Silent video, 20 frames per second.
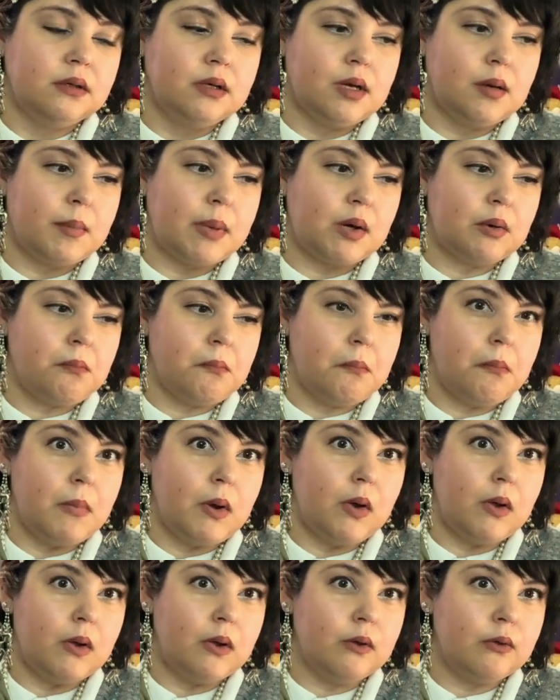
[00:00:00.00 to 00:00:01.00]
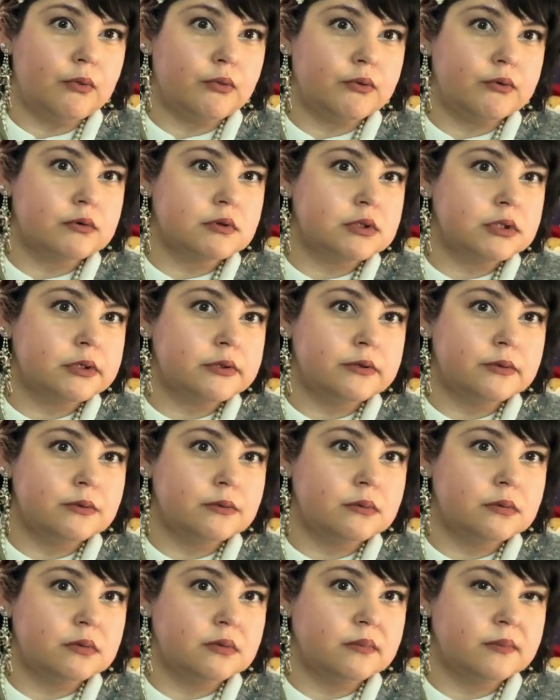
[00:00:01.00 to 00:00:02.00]
about a month or
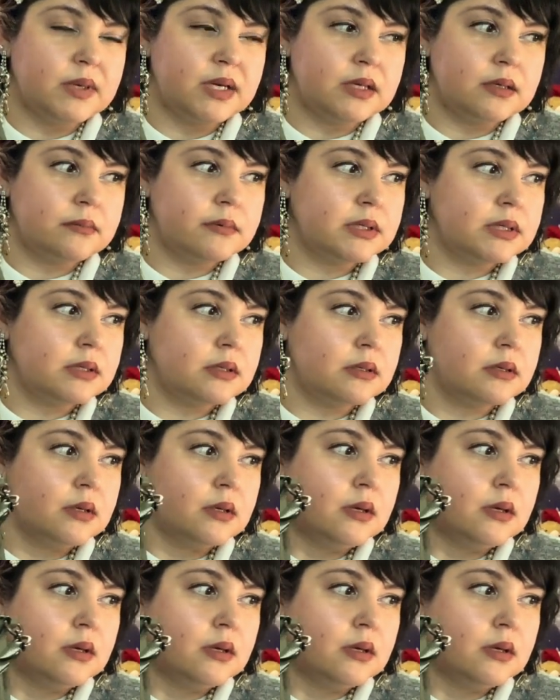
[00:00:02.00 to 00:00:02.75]
two, maybe.